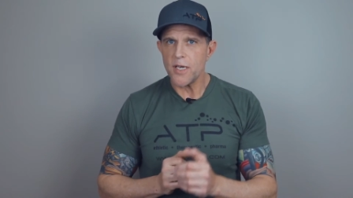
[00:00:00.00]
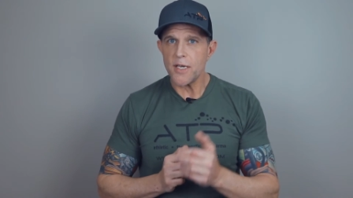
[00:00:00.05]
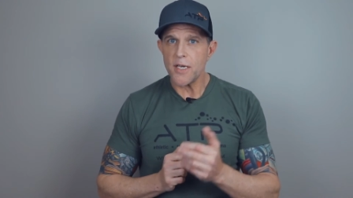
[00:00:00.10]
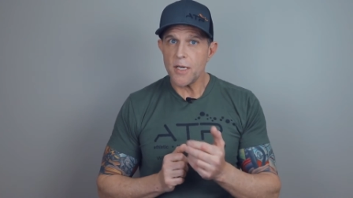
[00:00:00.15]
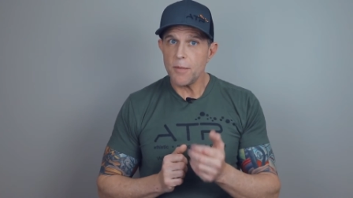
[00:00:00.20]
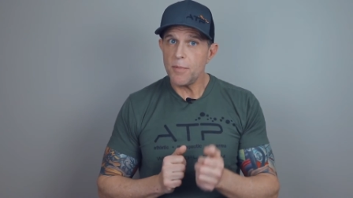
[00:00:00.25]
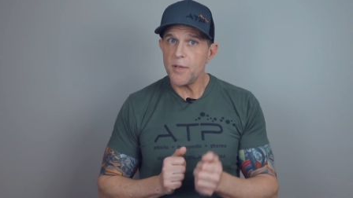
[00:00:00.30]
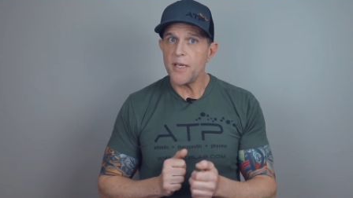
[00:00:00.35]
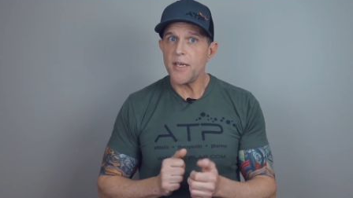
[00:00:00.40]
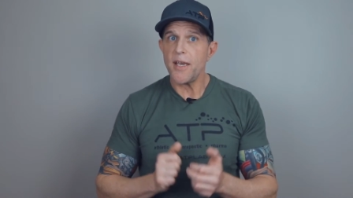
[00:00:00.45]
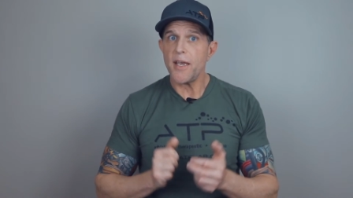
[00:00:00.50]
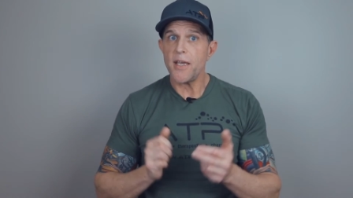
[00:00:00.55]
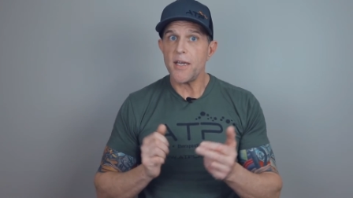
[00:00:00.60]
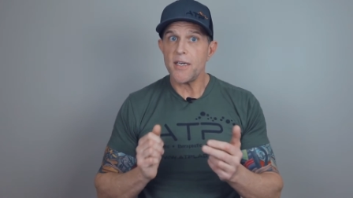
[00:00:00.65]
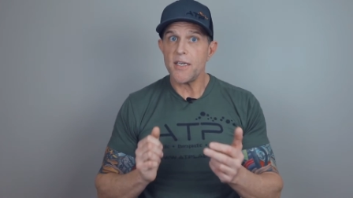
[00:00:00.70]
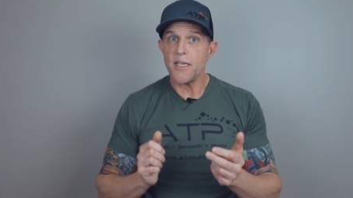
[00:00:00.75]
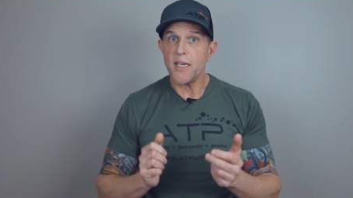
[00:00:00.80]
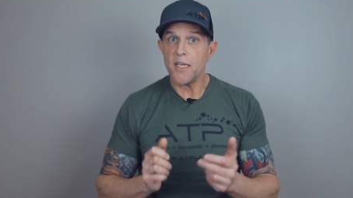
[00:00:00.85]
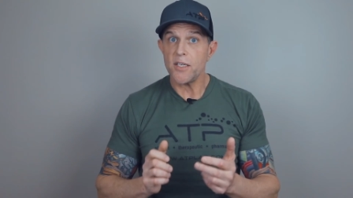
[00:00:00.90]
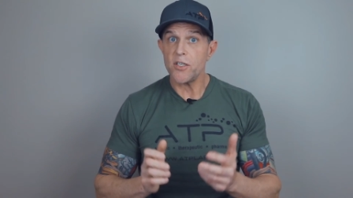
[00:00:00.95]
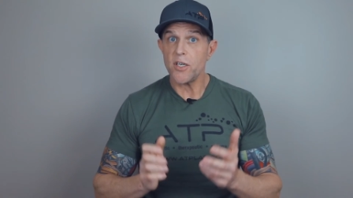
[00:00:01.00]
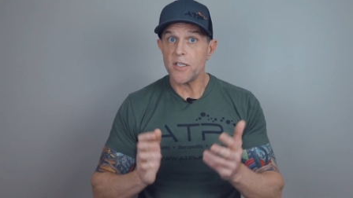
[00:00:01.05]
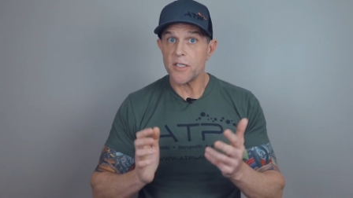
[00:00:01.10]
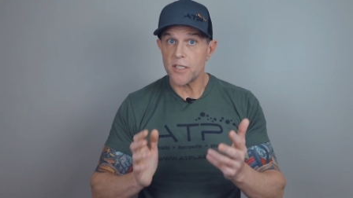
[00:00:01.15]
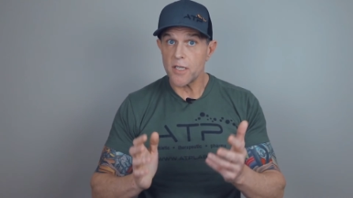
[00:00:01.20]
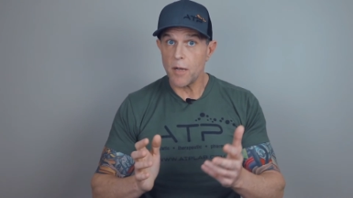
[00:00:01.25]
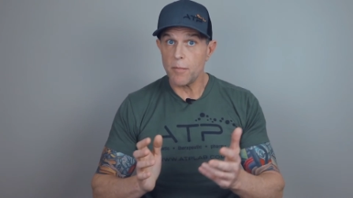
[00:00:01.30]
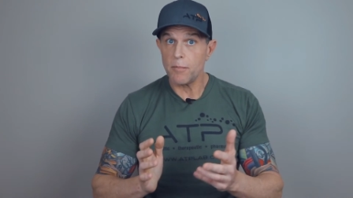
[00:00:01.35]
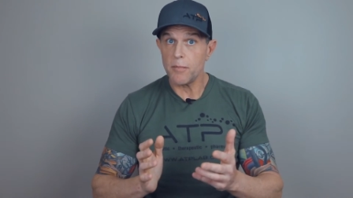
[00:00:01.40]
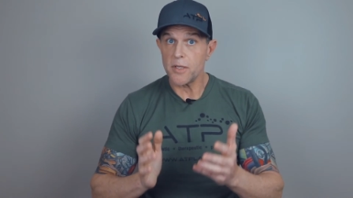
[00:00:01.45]
E P A, and D H A
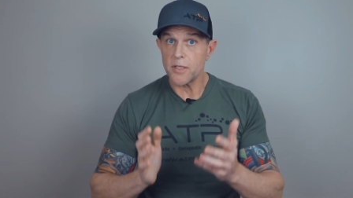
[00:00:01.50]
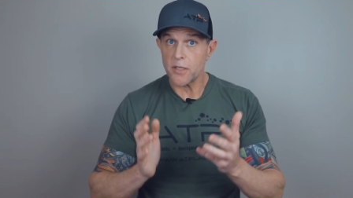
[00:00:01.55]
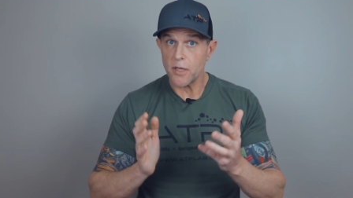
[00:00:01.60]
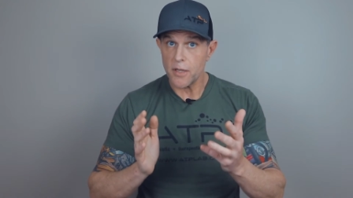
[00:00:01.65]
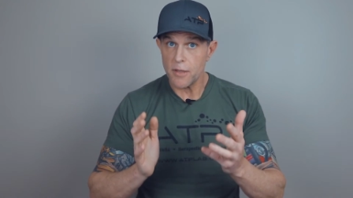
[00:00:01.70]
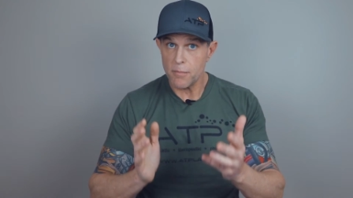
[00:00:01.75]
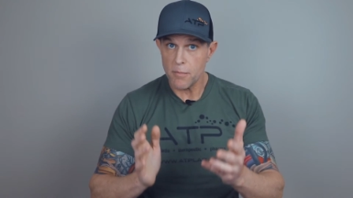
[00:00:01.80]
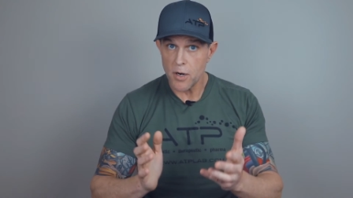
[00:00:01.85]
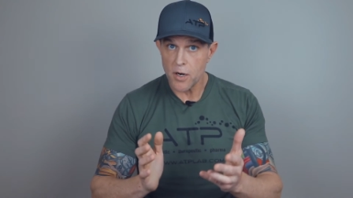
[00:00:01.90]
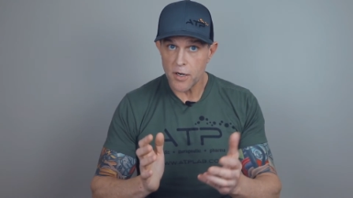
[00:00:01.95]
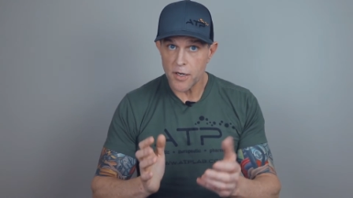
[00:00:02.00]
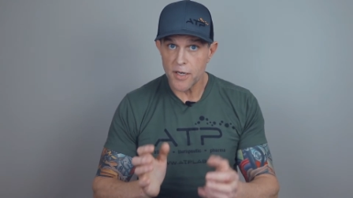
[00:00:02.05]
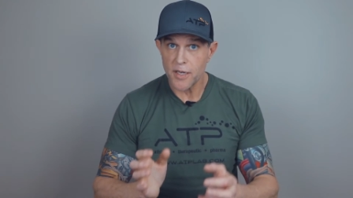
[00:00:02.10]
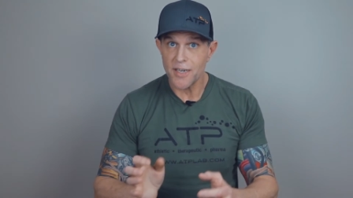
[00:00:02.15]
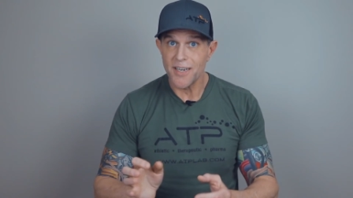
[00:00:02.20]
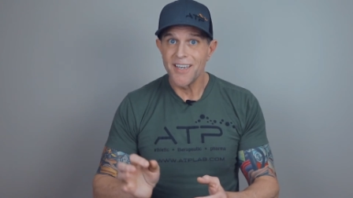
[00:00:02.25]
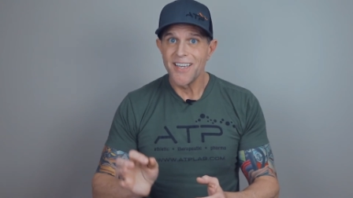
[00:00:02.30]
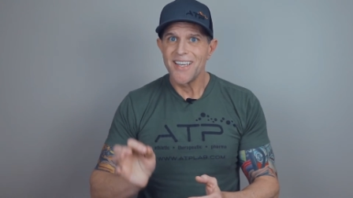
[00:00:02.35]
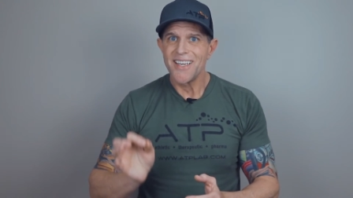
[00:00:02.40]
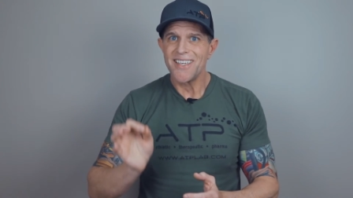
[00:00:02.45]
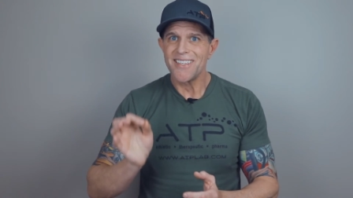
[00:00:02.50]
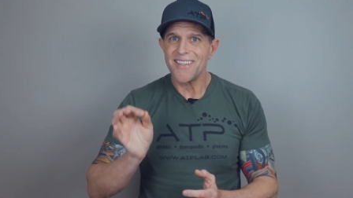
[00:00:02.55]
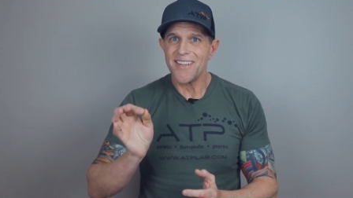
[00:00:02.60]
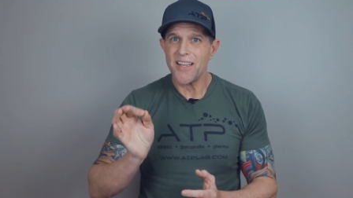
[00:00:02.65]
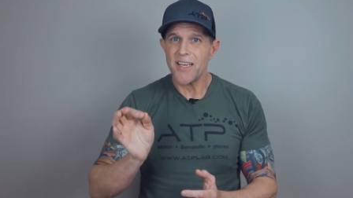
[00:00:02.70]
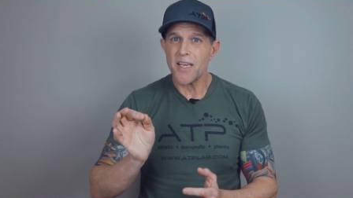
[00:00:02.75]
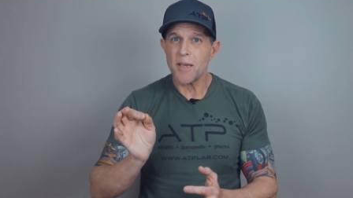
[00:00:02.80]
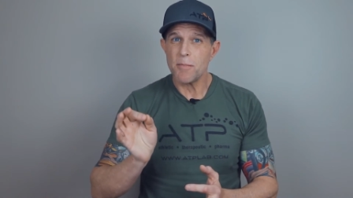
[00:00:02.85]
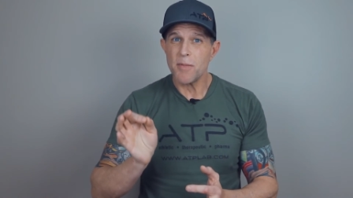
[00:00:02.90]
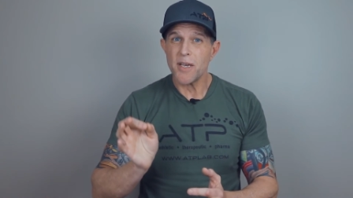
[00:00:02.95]
supplements on the market is that
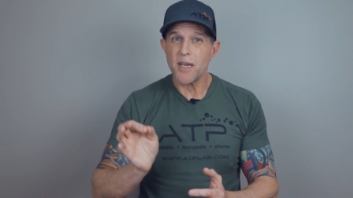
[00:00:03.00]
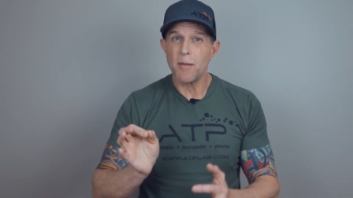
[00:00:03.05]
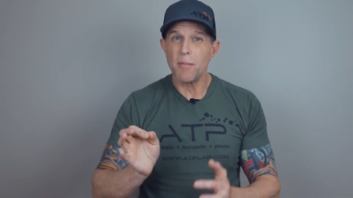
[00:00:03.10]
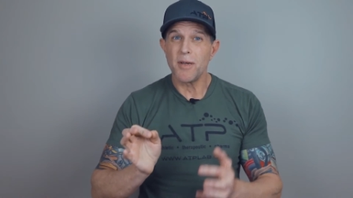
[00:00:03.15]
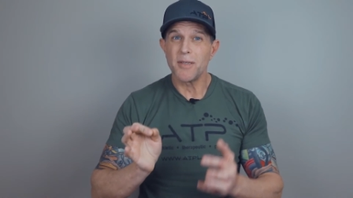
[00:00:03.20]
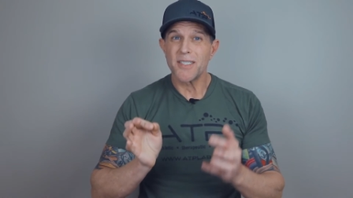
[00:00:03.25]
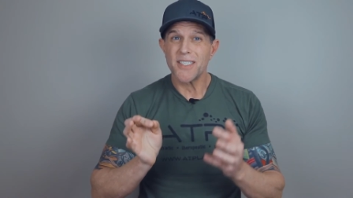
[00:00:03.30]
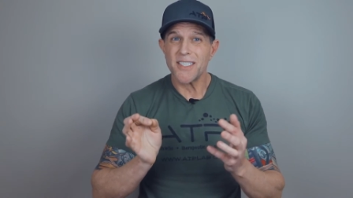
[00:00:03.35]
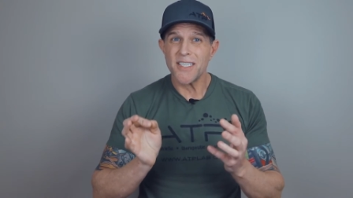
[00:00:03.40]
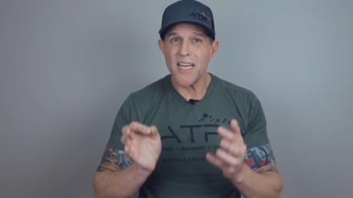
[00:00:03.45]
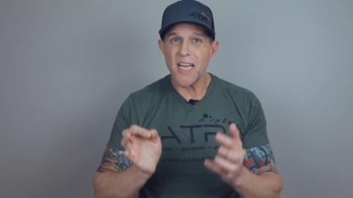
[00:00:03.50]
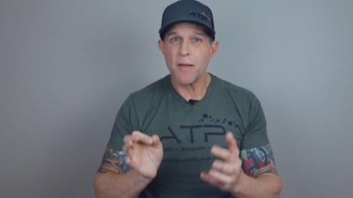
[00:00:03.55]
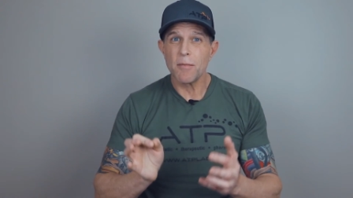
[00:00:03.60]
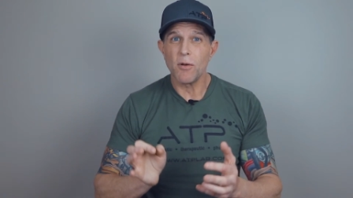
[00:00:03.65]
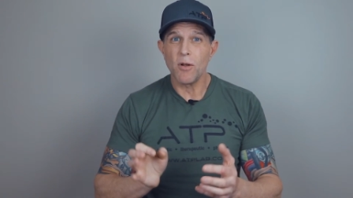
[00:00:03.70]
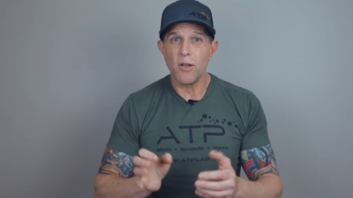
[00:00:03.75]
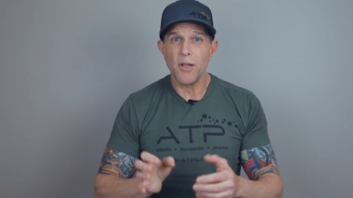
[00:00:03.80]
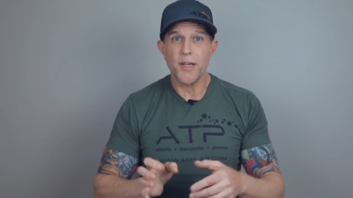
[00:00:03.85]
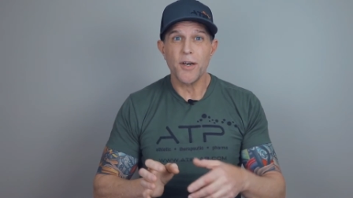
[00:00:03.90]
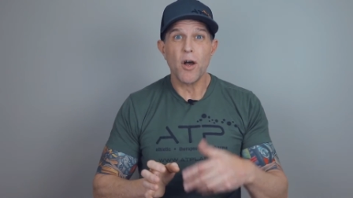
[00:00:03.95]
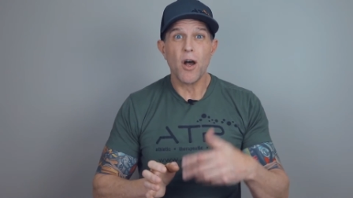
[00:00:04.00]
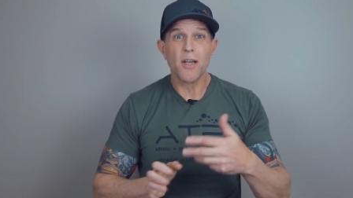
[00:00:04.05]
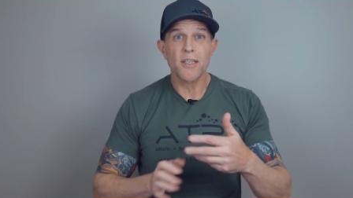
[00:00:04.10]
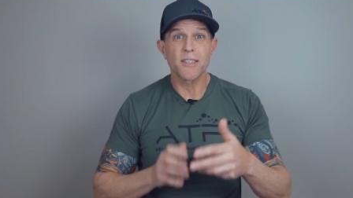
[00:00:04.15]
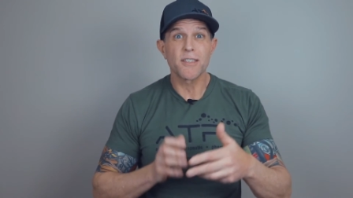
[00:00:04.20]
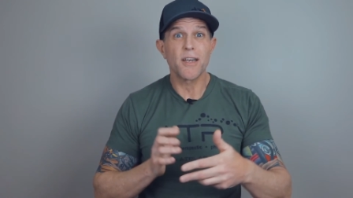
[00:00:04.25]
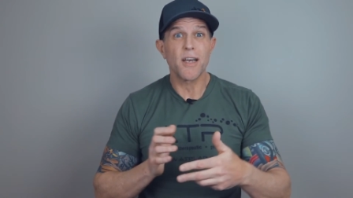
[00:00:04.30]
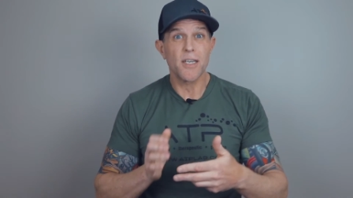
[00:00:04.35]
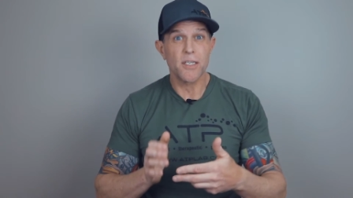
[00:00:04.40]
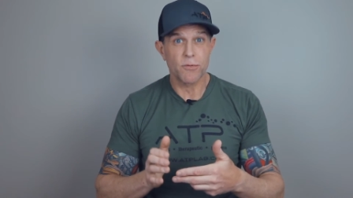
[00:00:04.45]
they can become unstable and
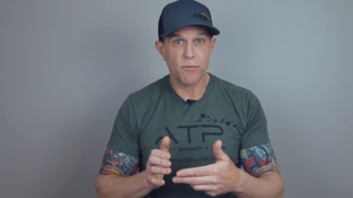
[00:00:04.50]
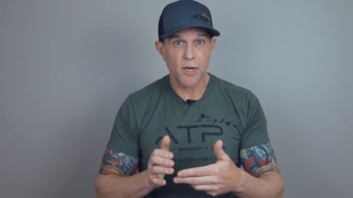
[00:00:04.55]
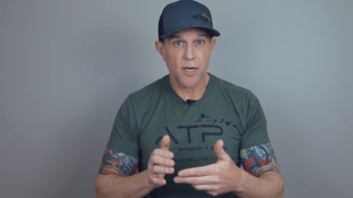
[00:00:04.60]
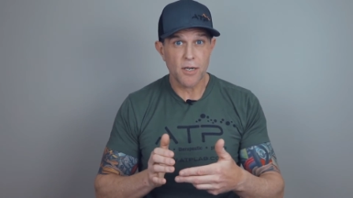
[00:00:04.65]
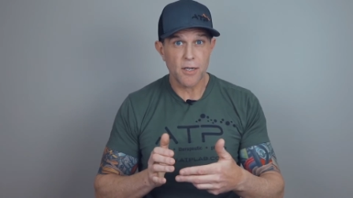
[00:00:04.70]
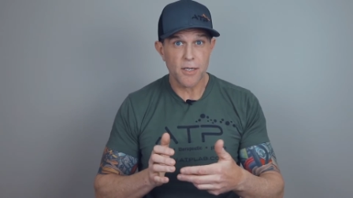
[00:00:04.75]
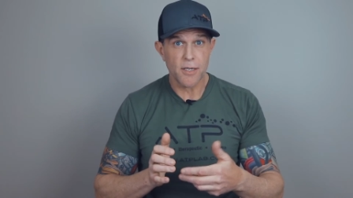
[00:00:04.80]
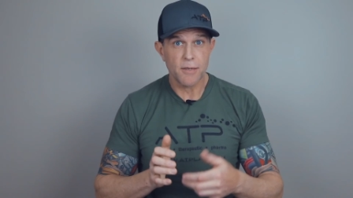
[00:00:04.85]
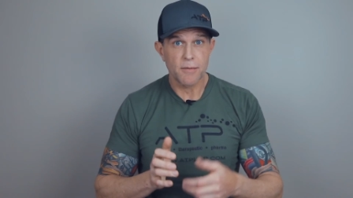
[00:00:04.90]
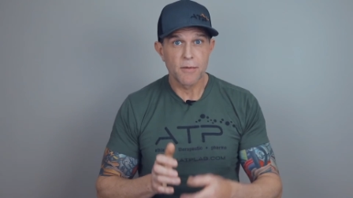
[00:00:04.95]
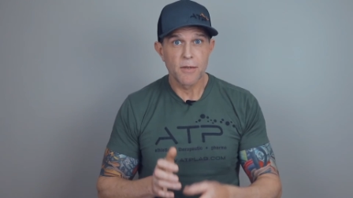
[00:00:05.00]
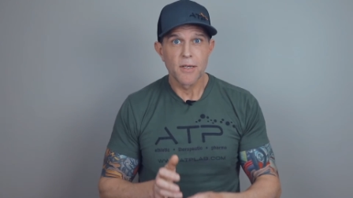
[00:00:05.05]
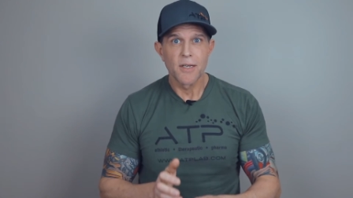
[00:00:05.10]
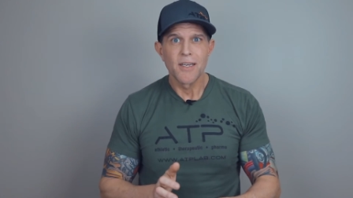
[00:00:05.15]
oxidize readily.